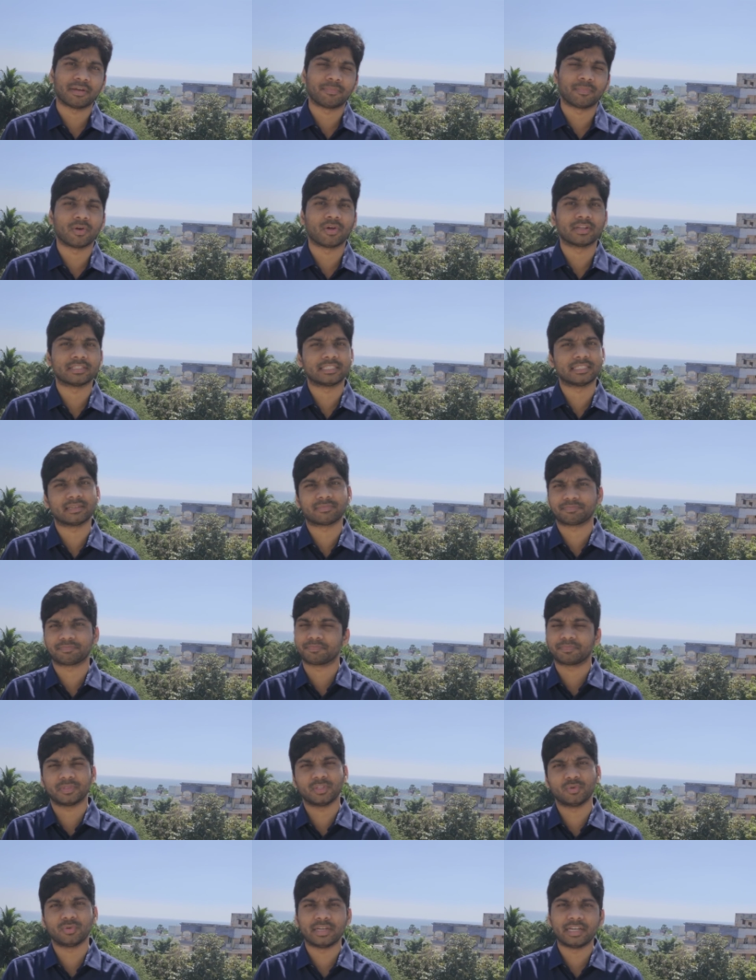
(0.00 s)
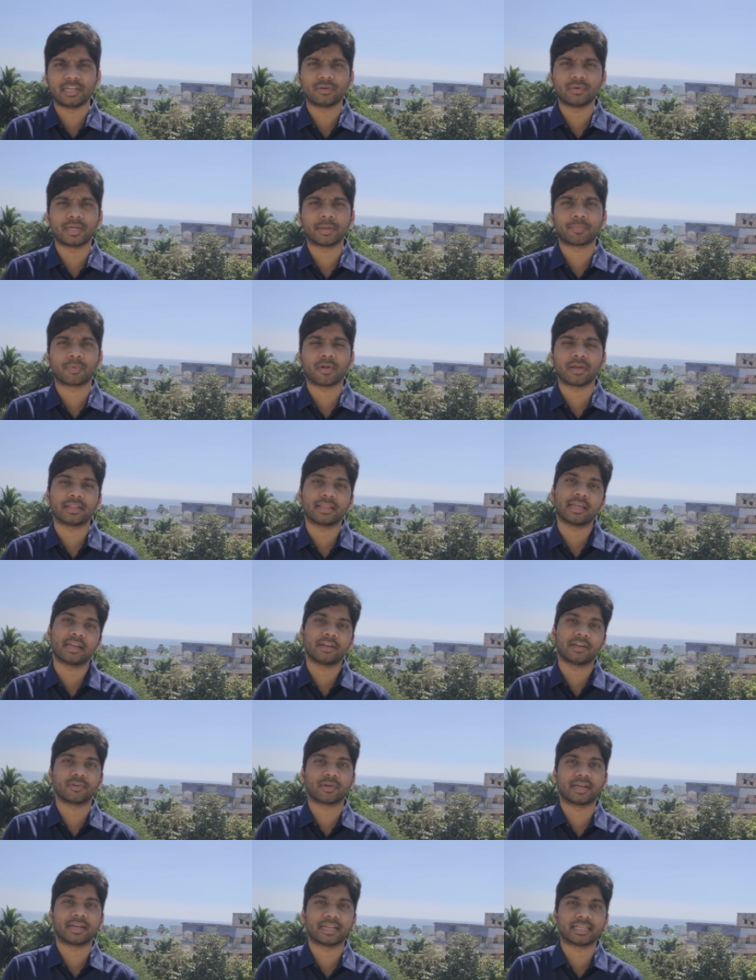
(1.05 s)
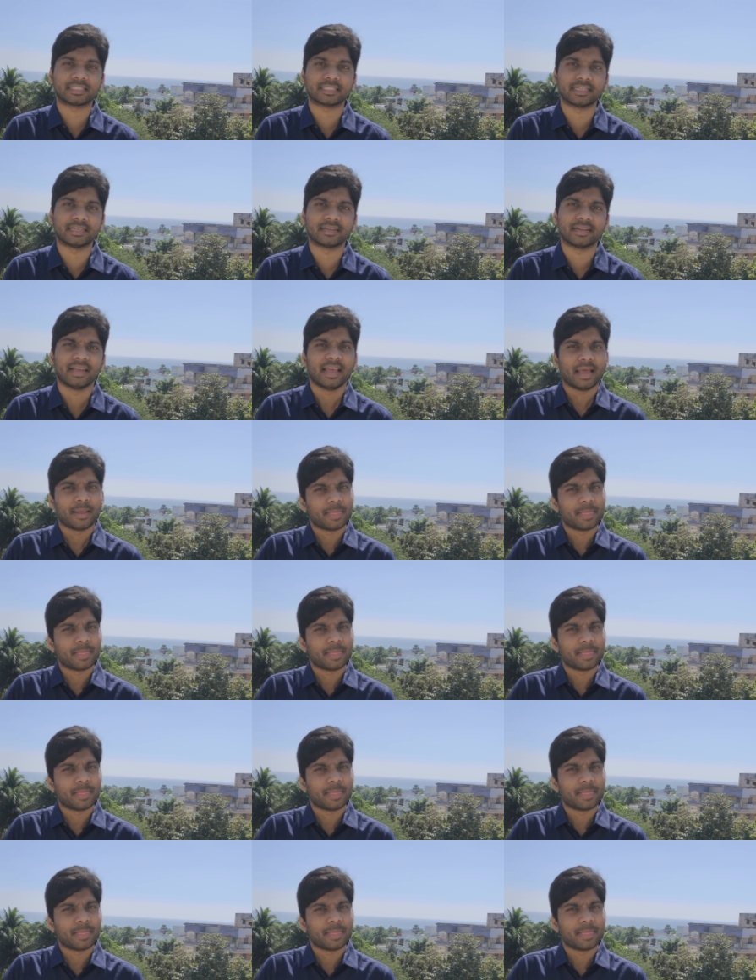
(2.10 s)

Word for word: WebLogic. You need to deploy there and you can test it.